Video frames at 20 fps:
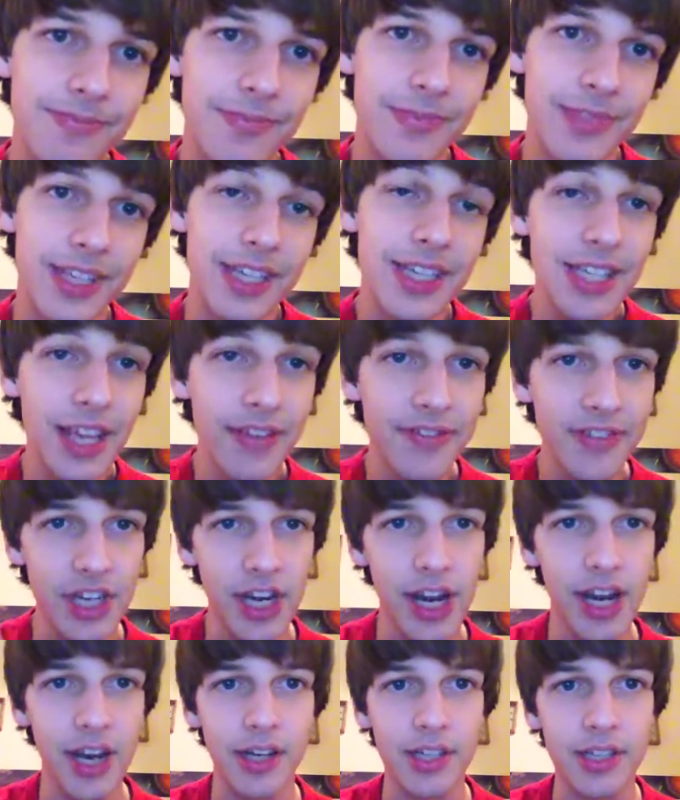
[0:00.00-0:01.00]
things have
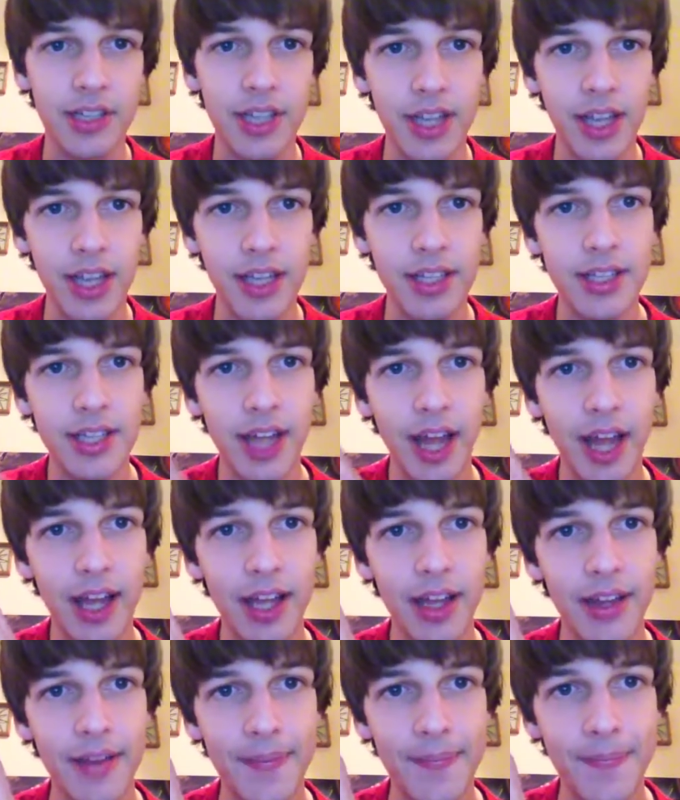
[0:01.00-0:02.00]
changed. It's
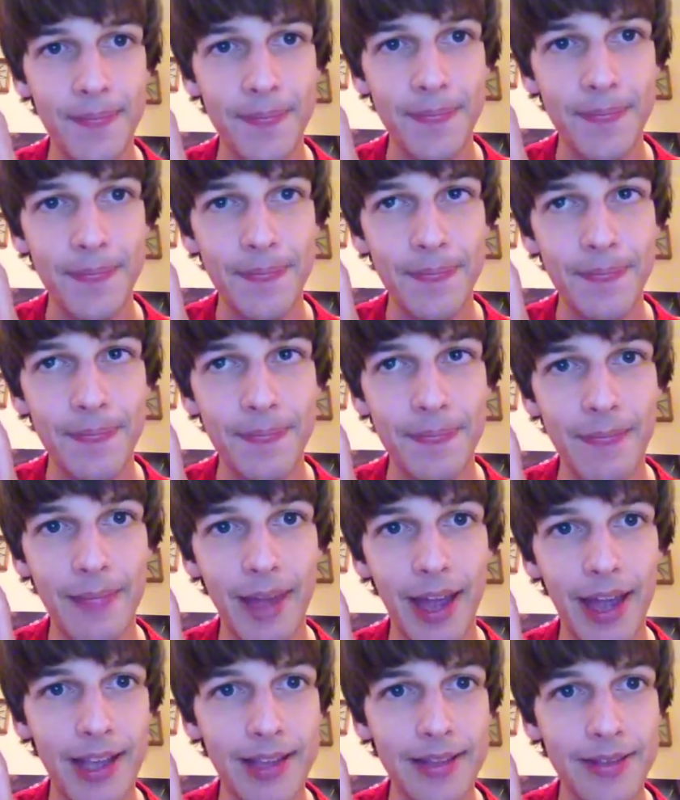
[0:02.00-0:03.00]
not
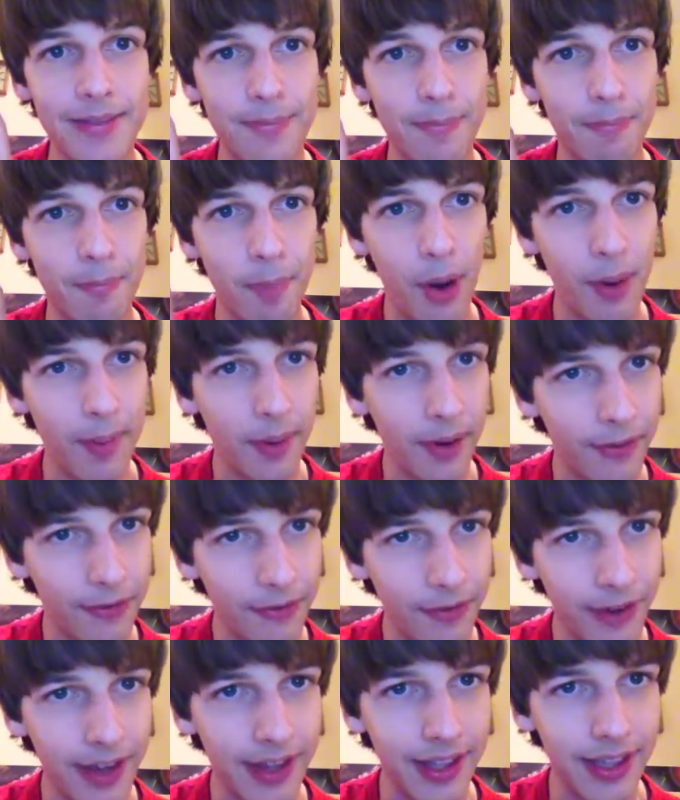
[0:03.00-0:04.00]
as Mermail
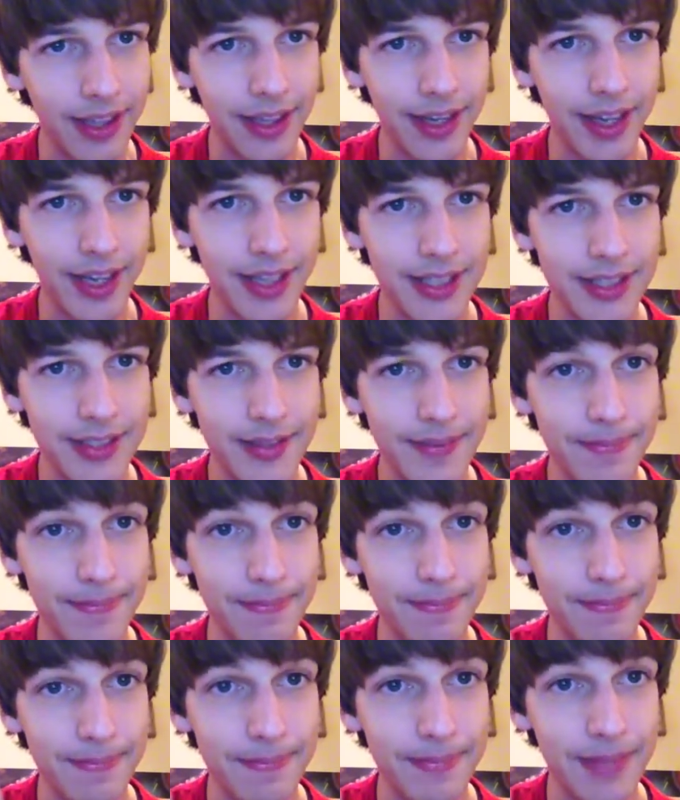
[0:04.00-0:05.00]
friendly as
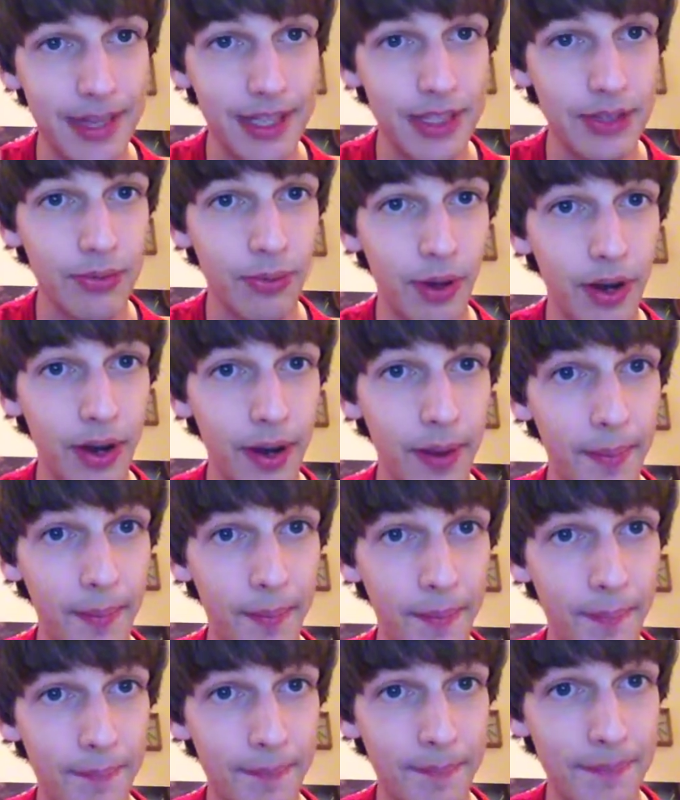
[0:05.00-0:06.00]
things were
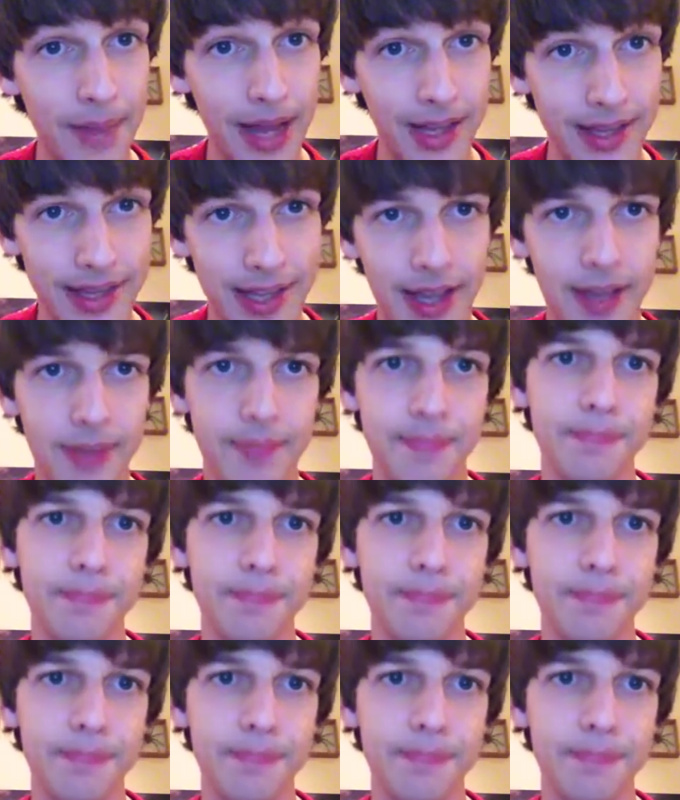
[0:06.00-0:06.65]
back then.